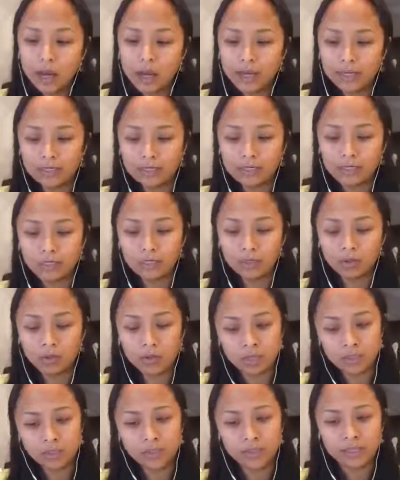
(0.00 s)
I start
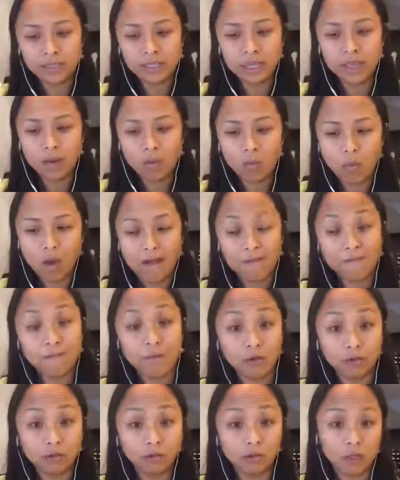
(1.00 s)
to understand why
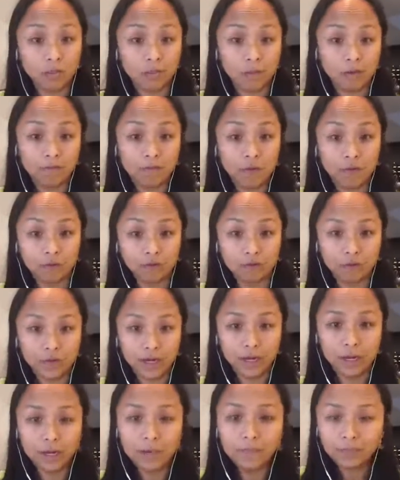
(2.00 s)
feng shui means feng
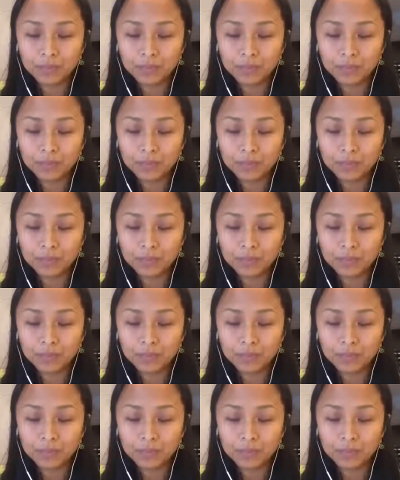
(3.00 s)
shui.